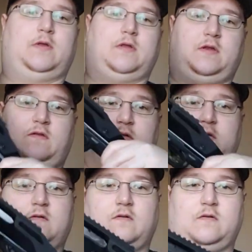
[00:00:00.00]
this
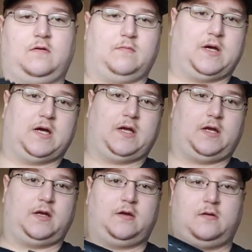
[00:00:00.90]
is
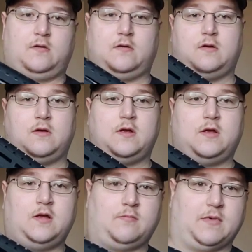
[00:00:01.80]
my
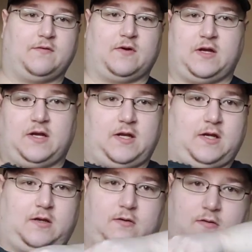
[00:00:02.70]
Maverick
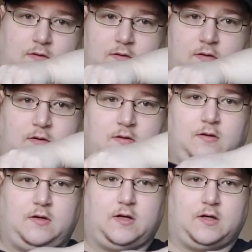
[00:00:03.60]
88
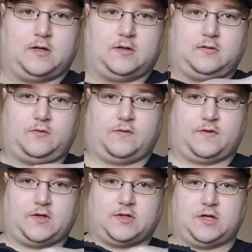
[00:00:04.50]

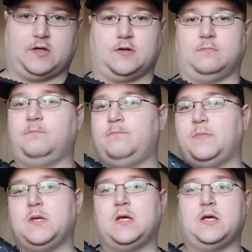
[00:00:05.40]
12-gauge shotgun.
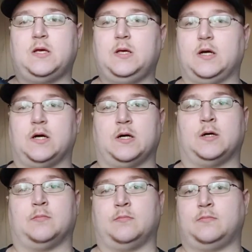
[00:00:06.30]

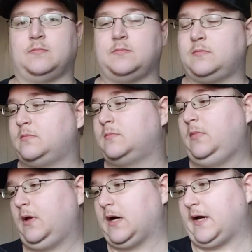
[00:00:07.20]

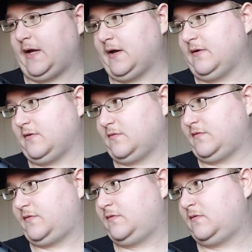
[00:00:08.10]
I have
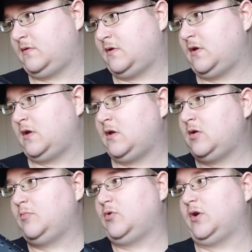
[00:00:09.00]

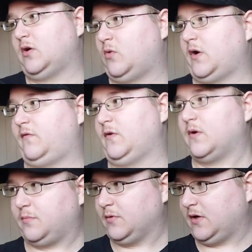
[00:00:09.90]
put in quite a
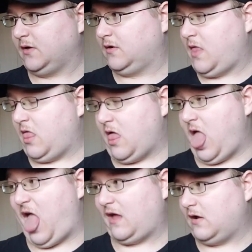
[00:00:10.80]
few
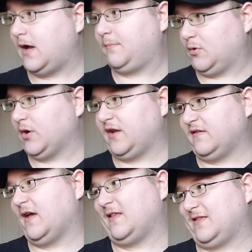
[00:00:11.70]

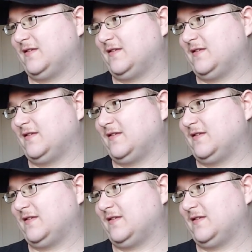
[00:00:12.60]
upgrades at